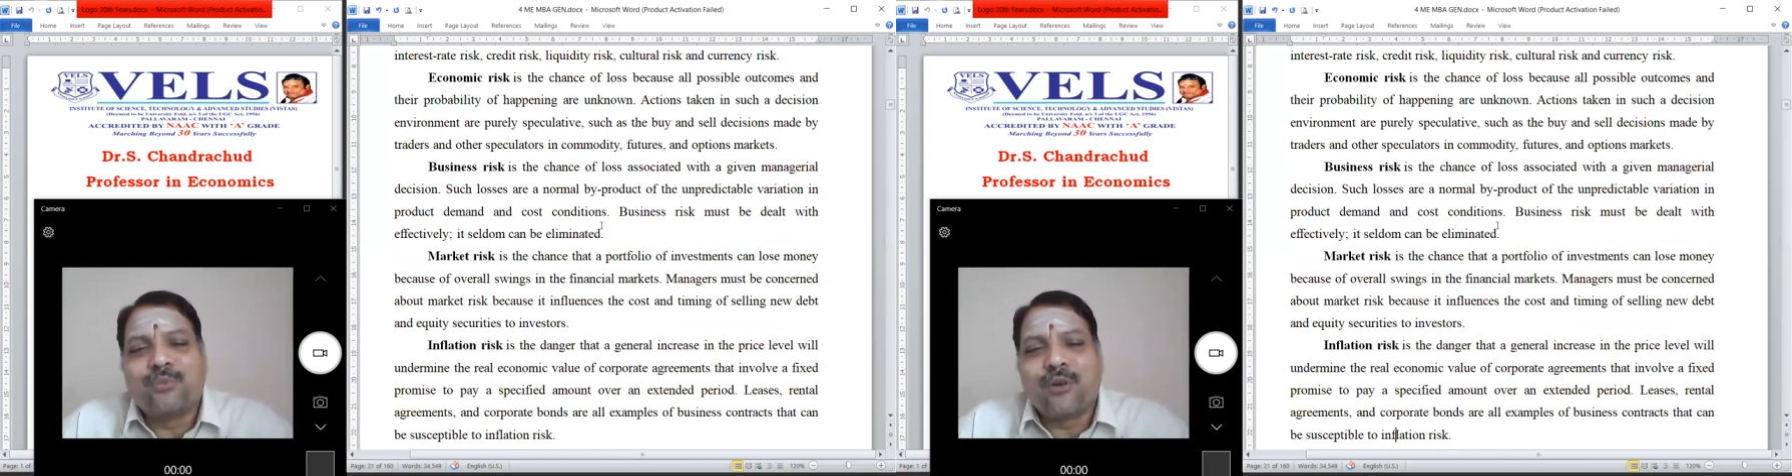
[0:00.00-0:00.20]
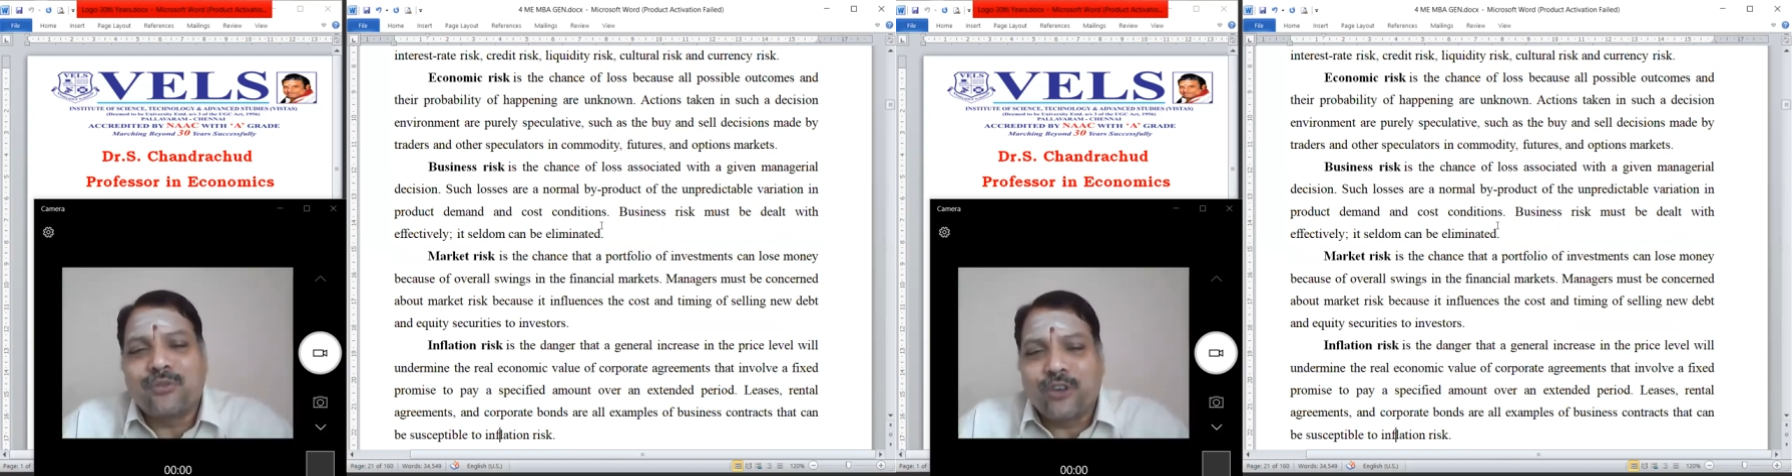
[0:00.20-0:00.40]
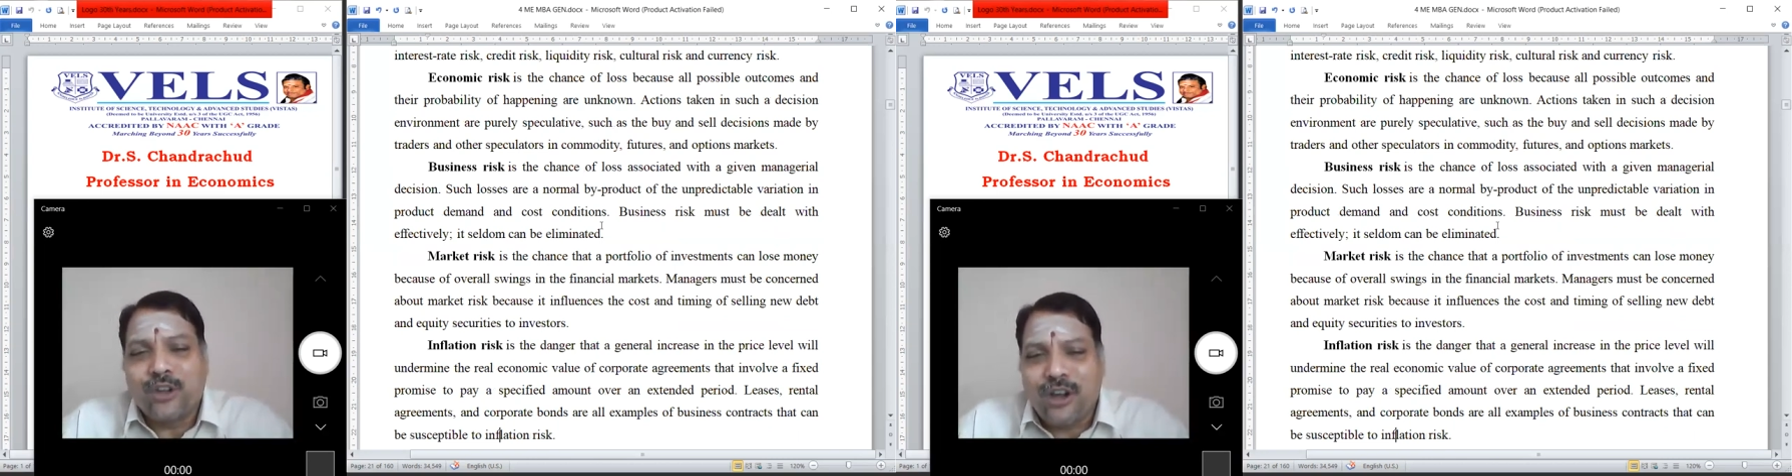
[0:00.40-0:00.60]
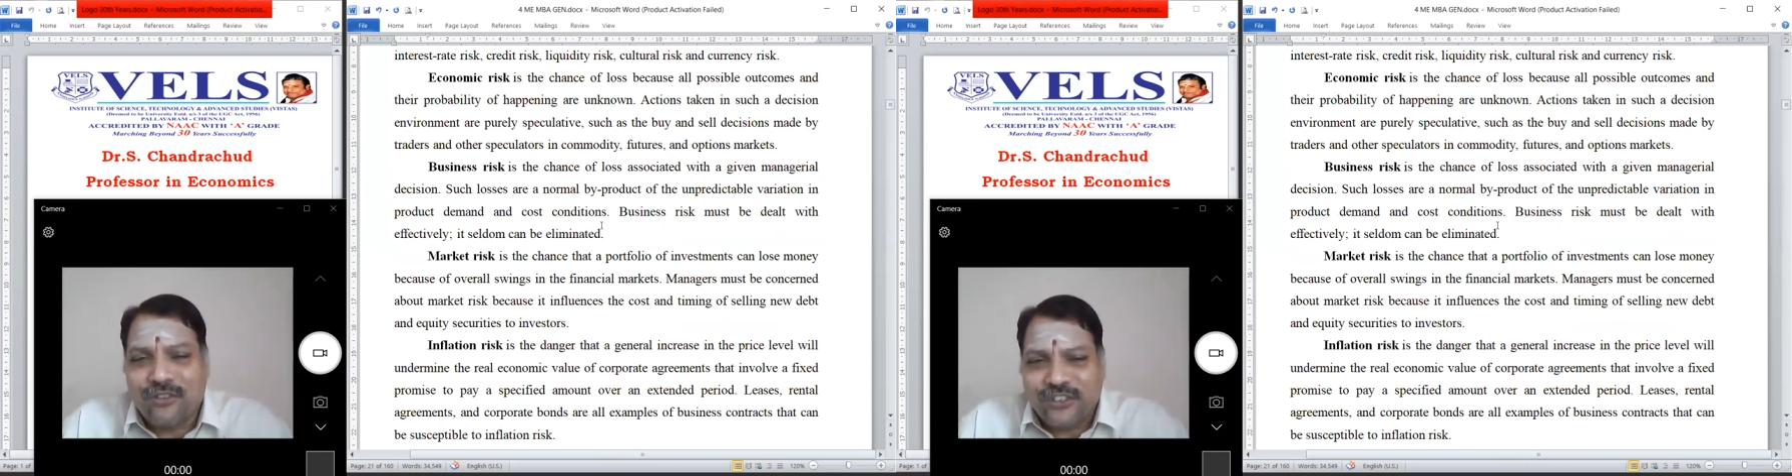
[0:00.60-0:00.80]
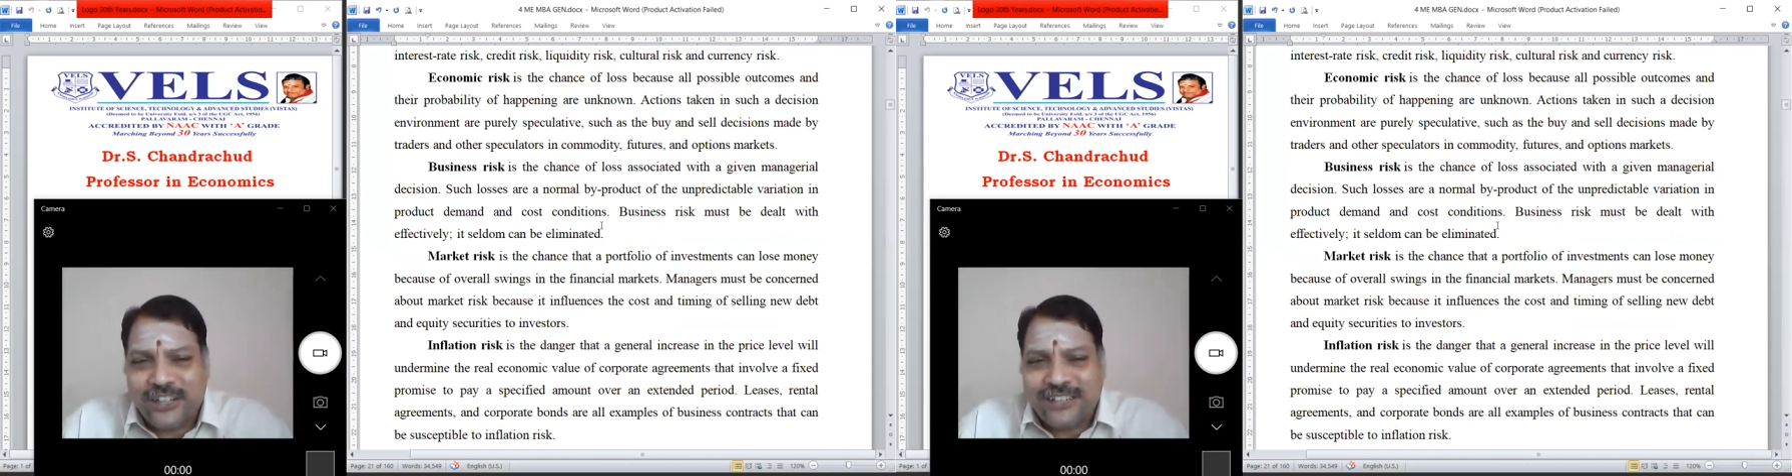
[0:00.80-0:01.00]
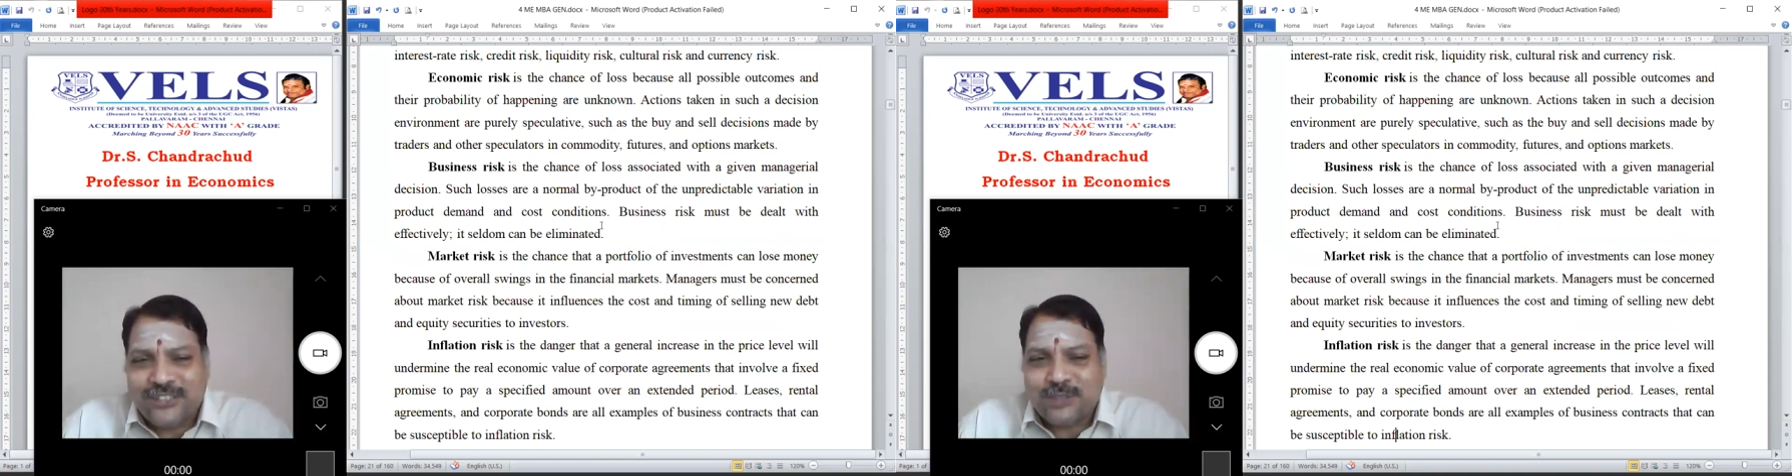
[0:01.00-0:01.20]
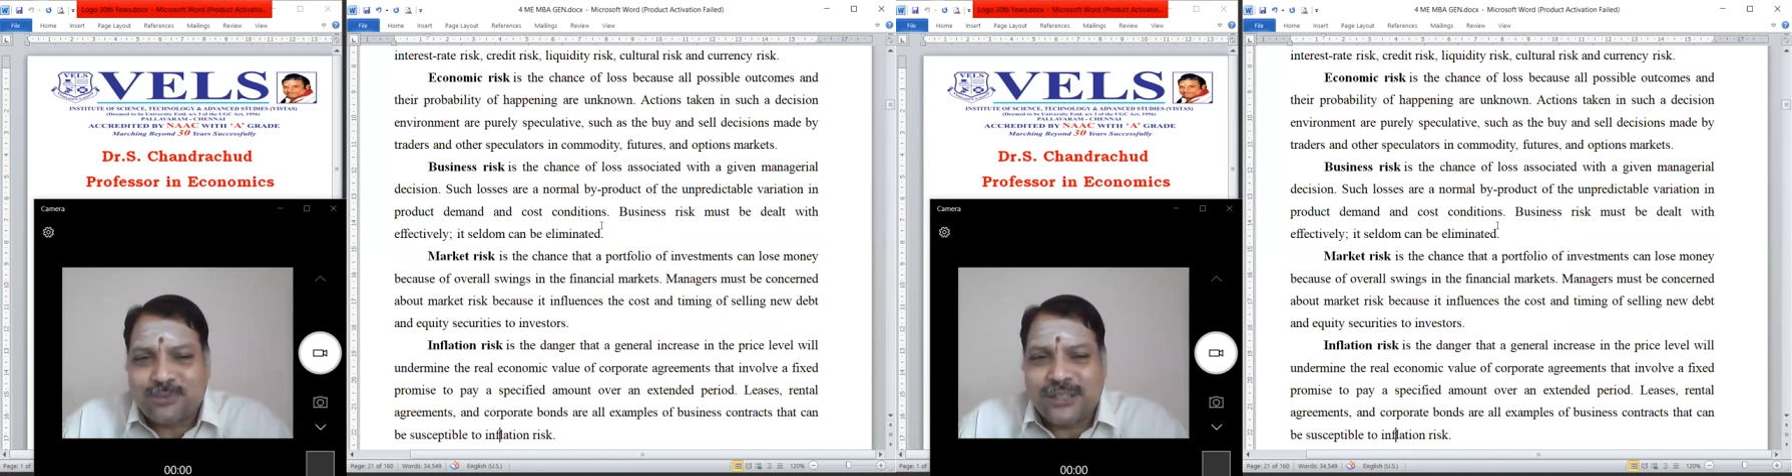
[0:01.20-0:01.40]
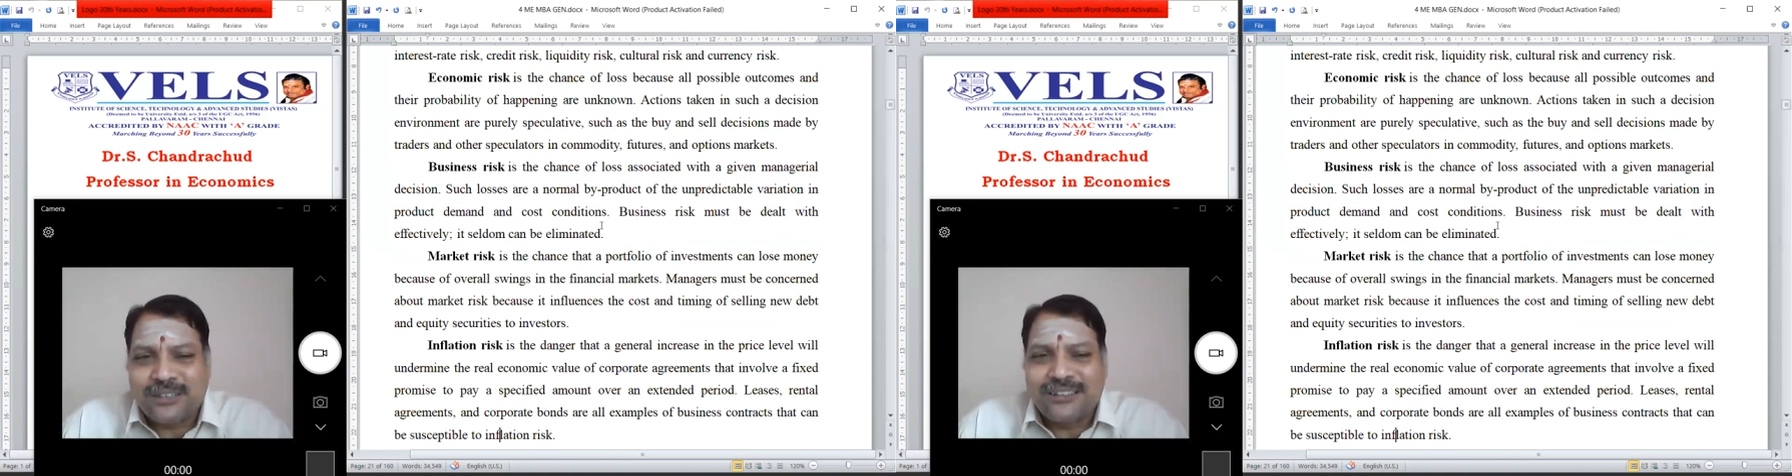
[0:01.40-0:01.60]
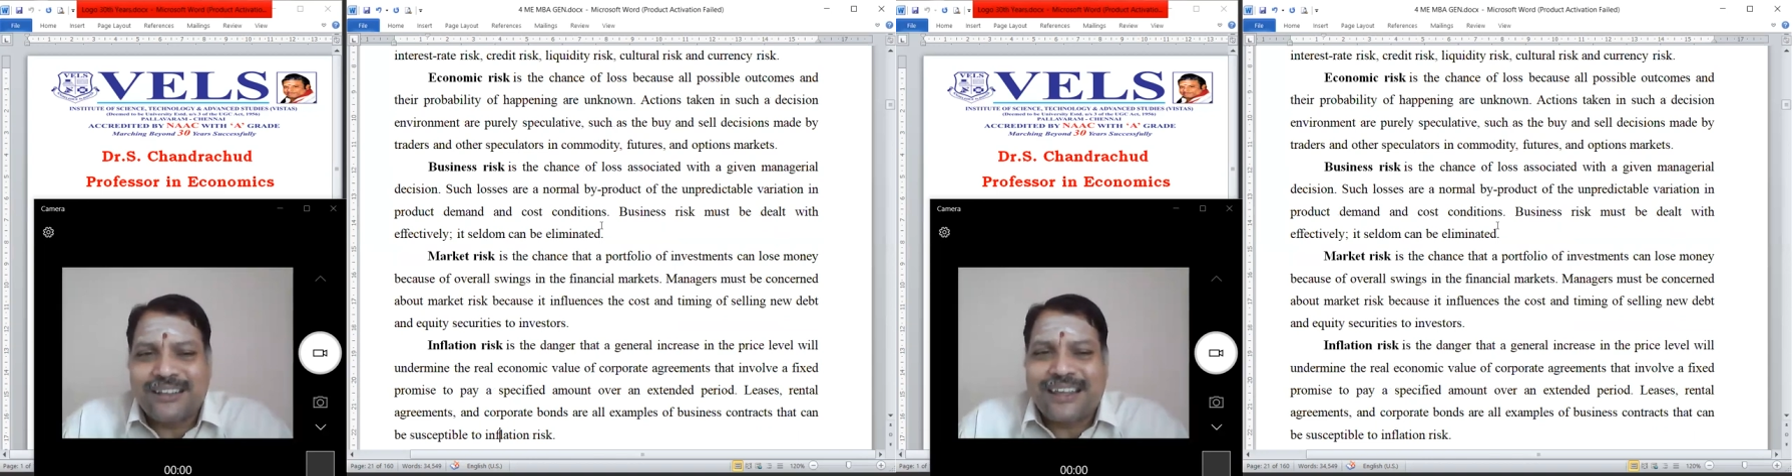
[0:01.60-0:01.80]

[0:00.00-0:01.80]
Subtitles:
portfolio of investment